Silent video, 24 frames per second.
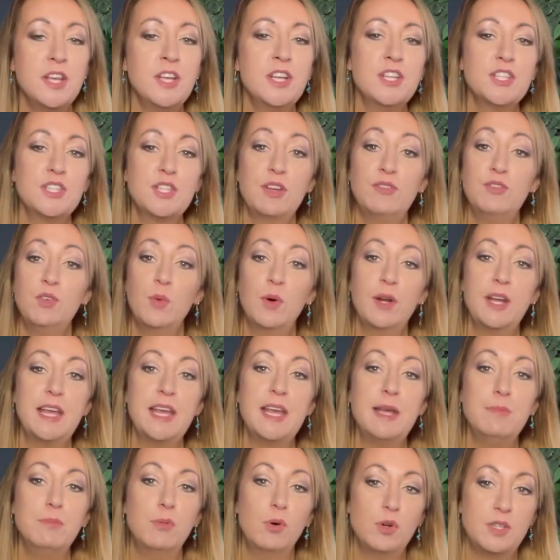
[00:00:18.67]
So if you want to
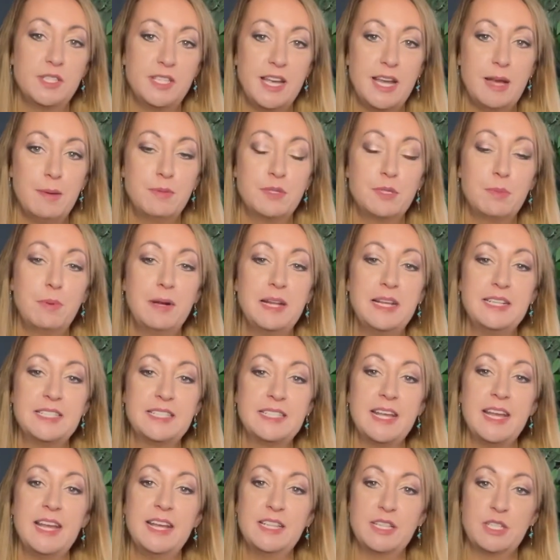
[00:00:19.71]
hear more tips, please
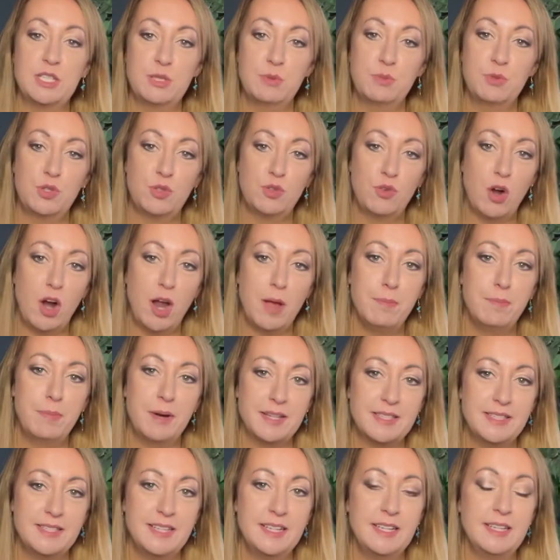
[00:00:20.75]
hit the subscribe
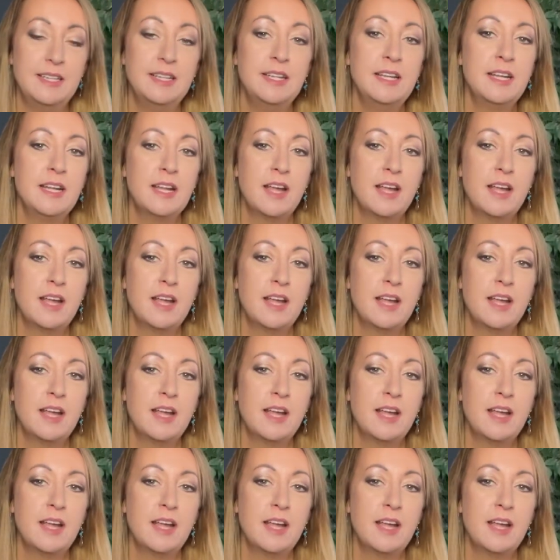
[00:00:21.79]
button